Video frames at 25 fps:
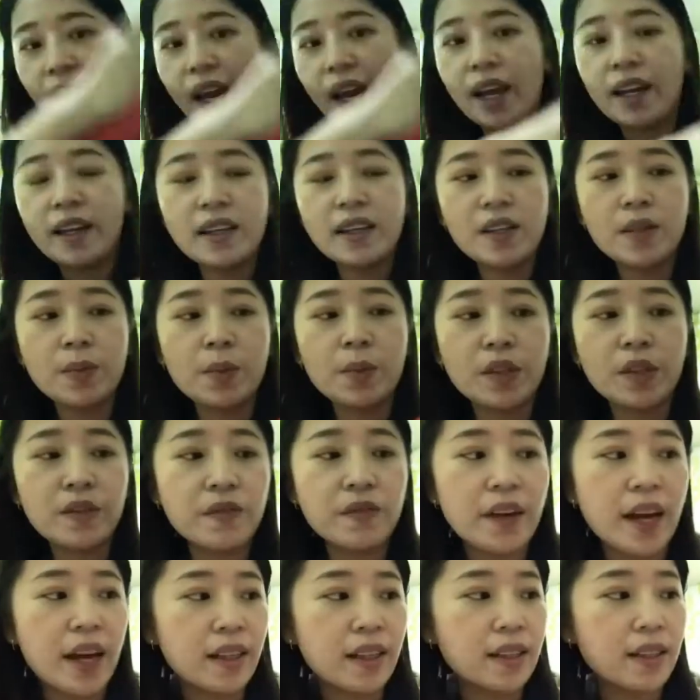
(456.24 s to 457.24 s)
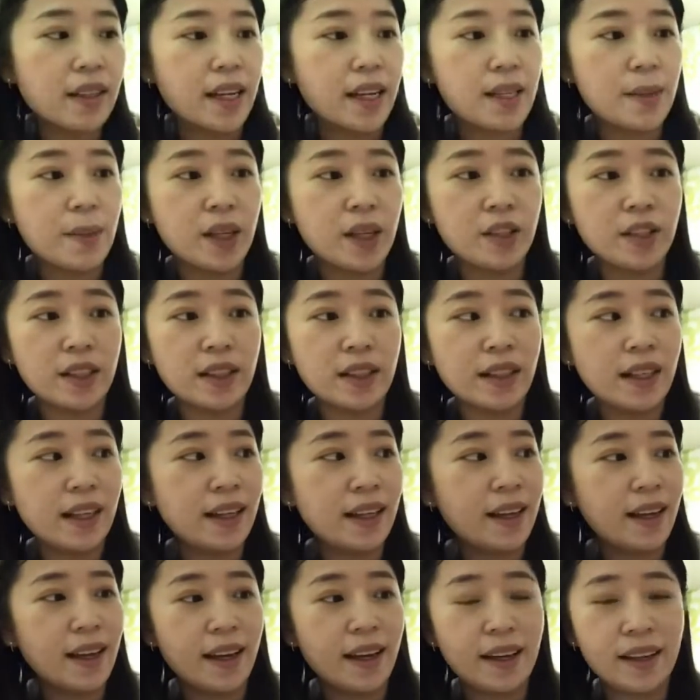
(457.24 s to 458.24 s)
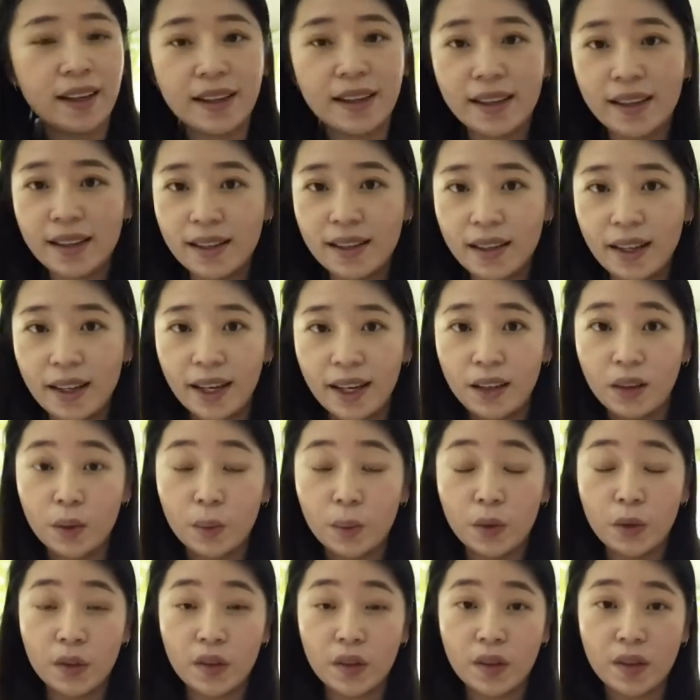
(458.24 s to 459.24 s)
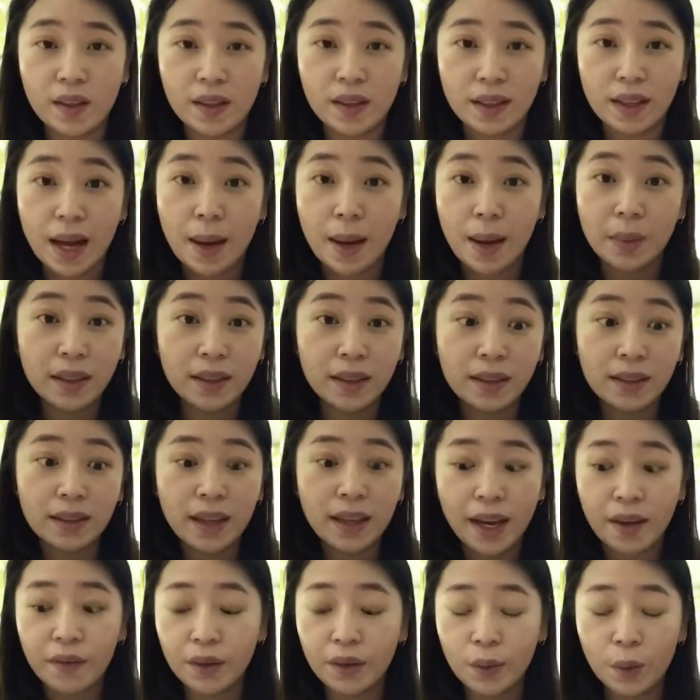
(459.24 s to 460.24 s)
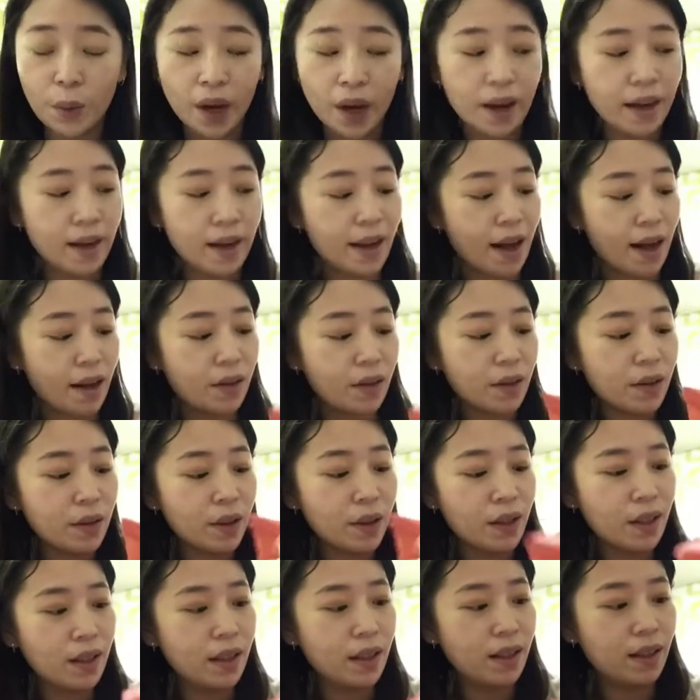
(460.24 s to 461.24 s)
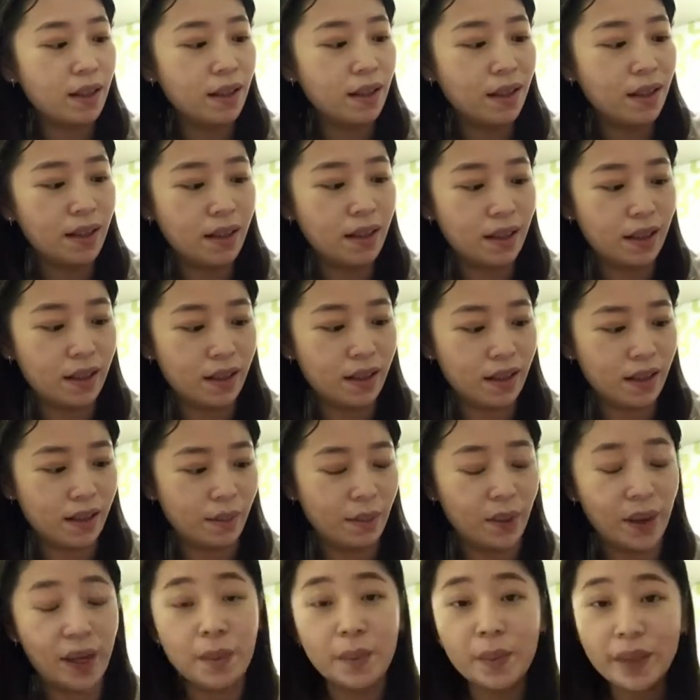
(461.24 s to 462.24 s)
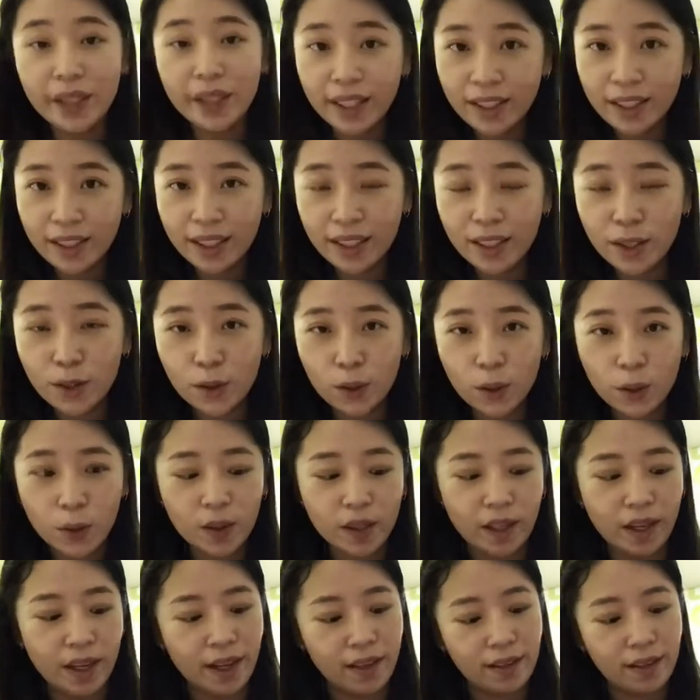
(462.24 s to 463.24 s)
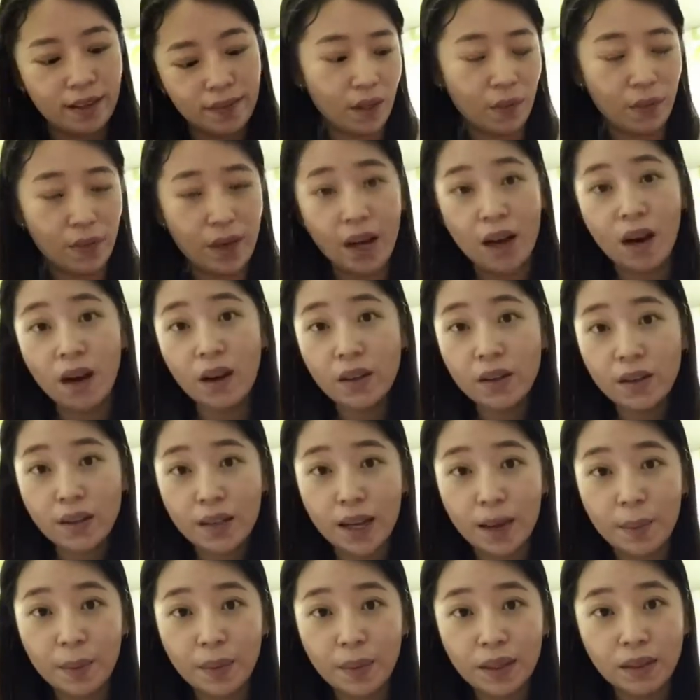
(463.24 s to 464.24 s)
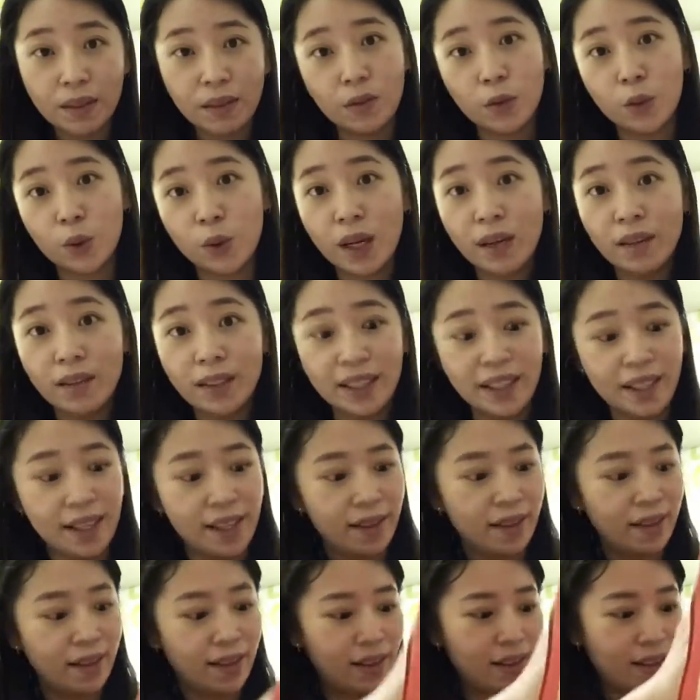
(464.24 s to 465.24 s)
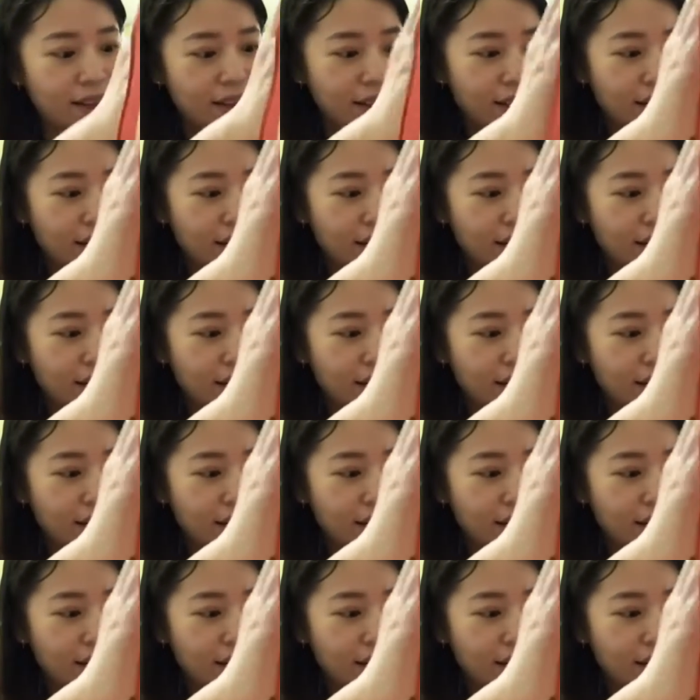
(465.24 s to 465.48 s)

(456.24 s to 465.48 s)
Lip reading: And it's perfect, especially it is like almost summer everywhere now. But in Malaysia, you know that we are all summer throughout the year.